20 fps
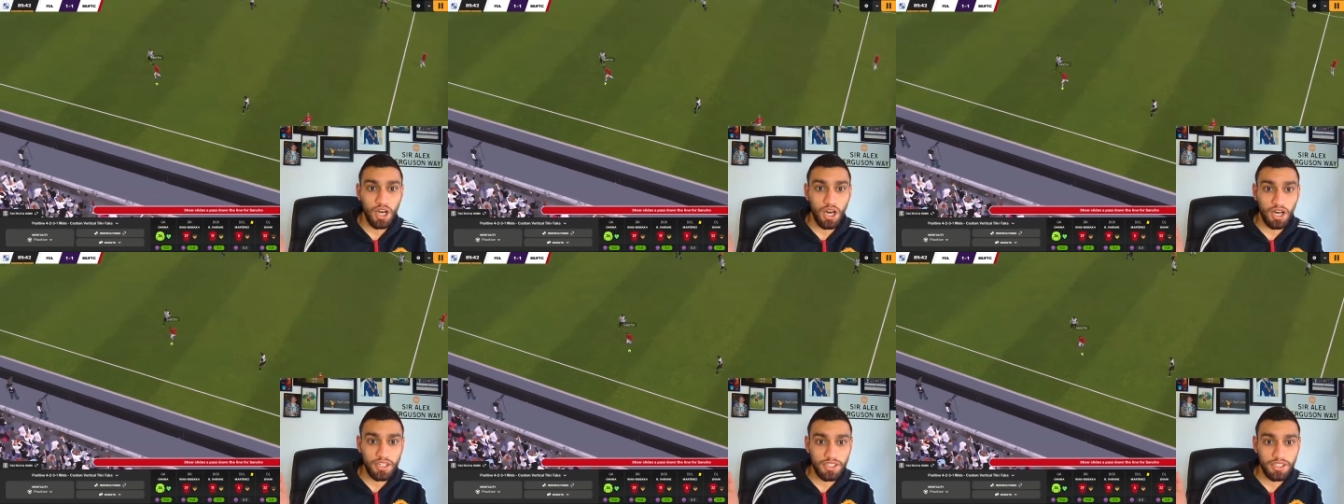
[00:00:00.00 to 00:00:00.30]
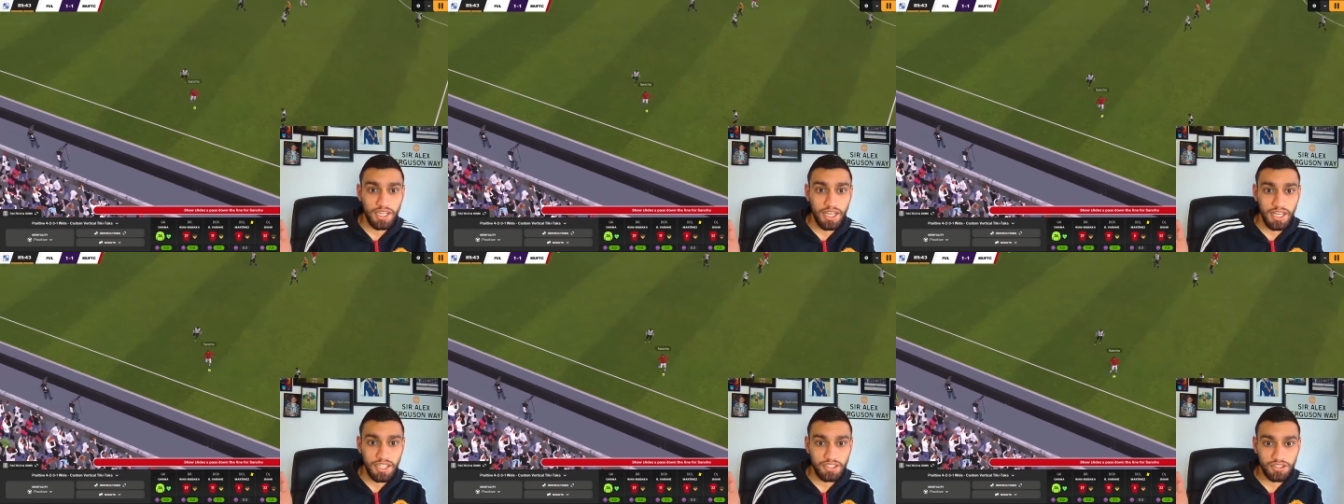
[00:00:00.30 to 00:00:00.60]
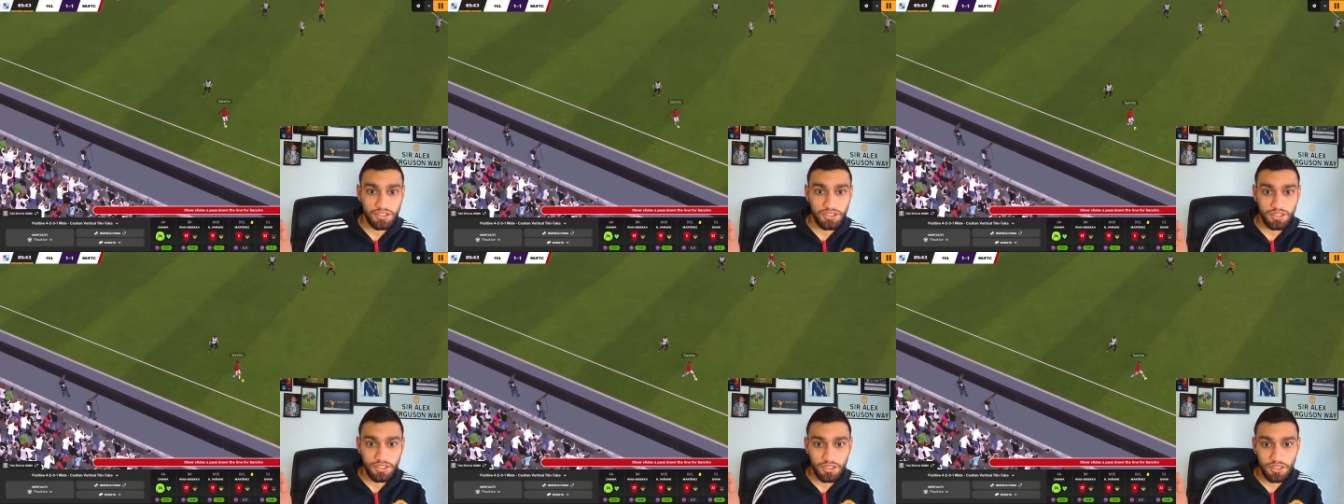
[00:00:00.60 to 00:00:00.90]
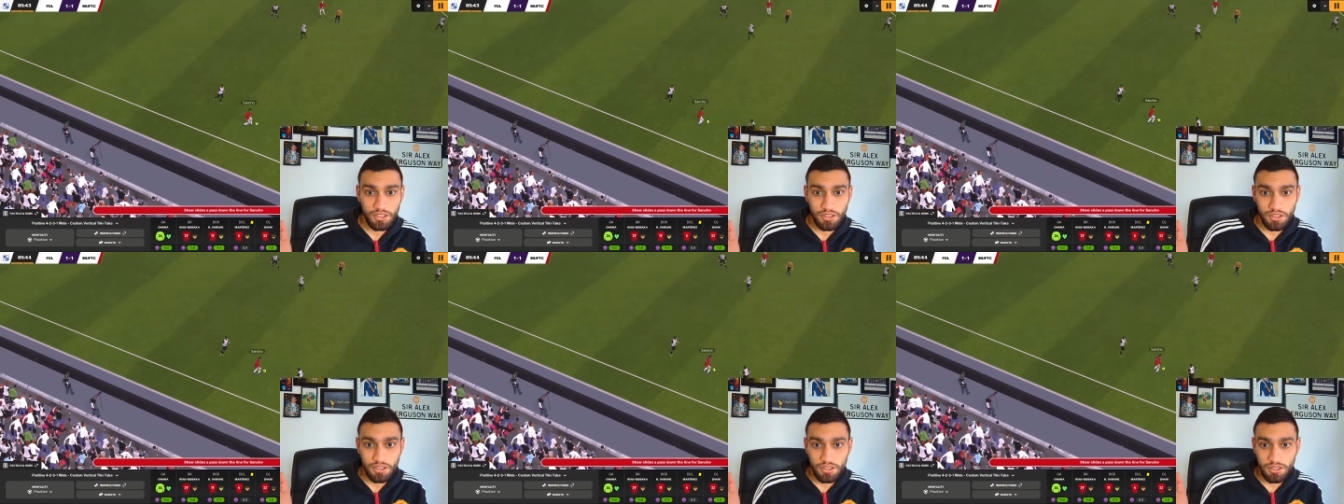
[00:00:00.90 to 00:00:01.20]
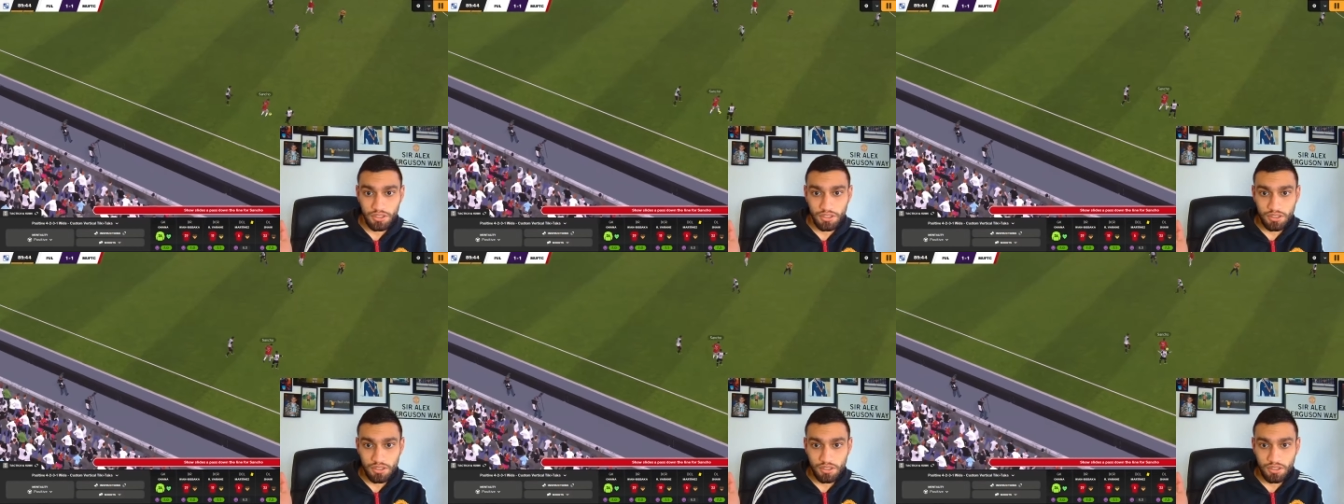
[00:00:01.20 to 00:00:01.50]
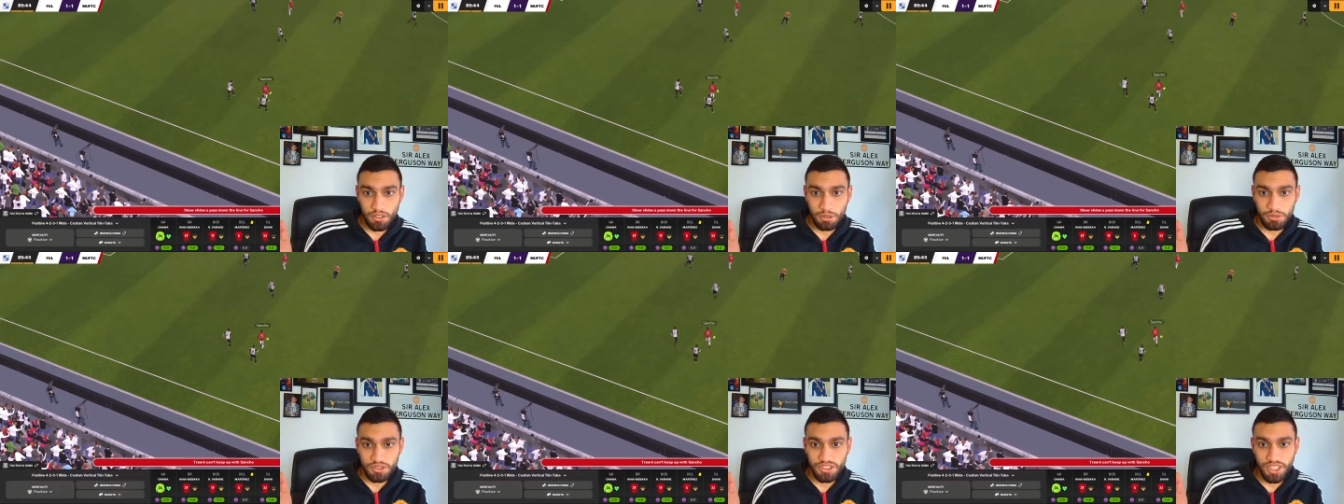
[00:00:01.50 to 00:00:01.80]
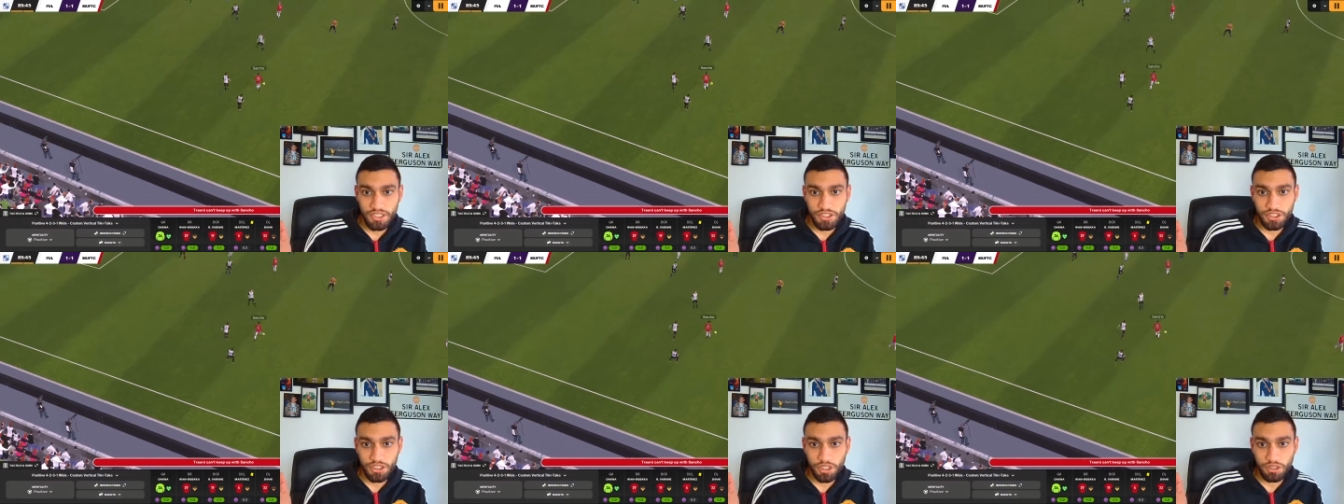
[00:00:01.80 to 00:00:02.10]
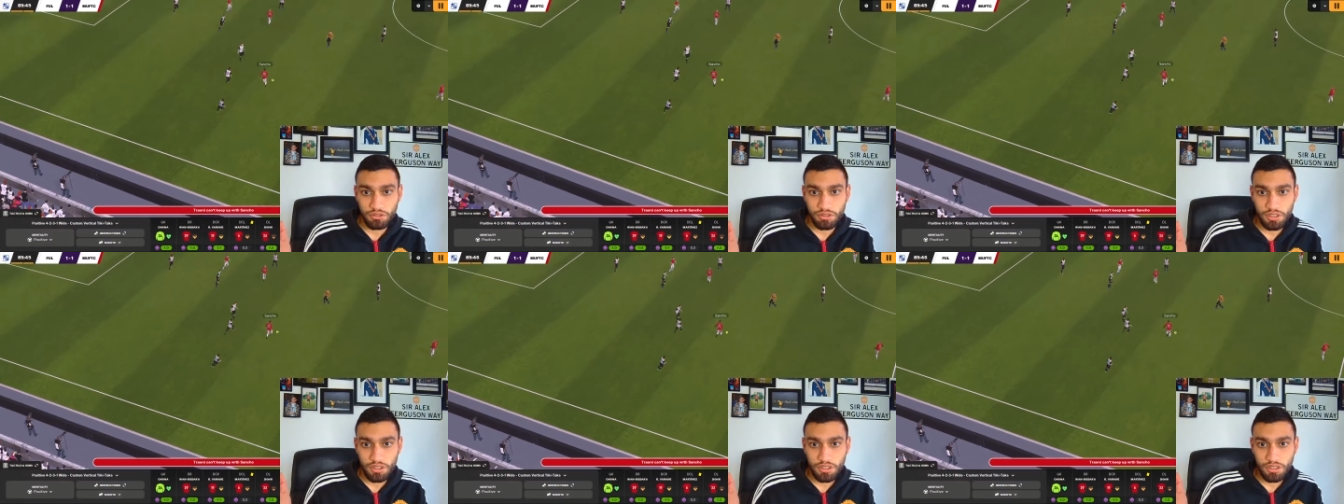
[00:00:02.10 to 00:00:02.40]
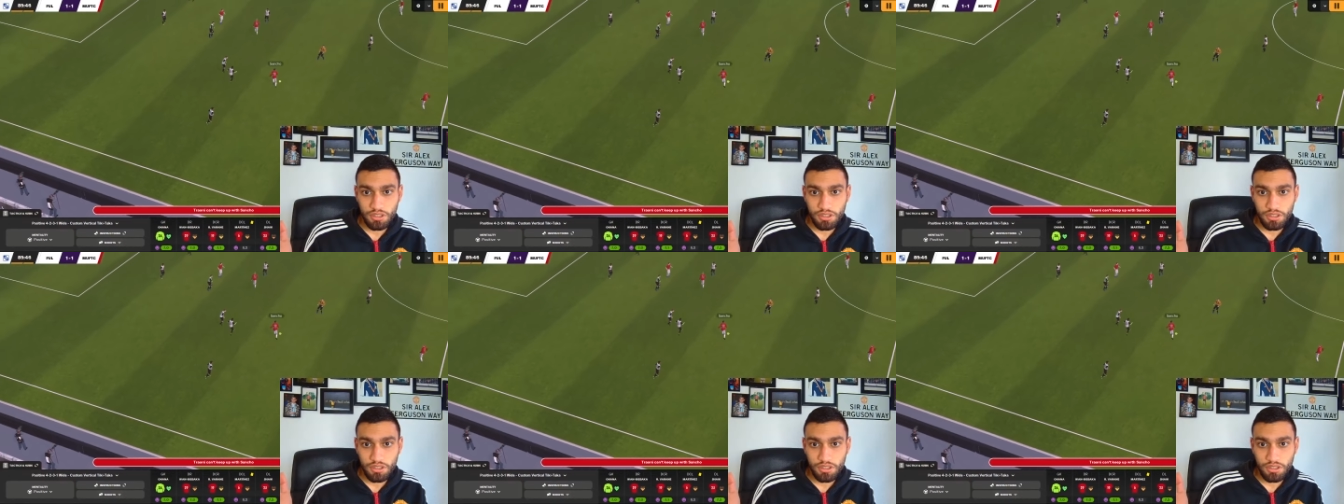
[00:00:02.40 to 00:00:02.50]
Unless... Go on, Sancho.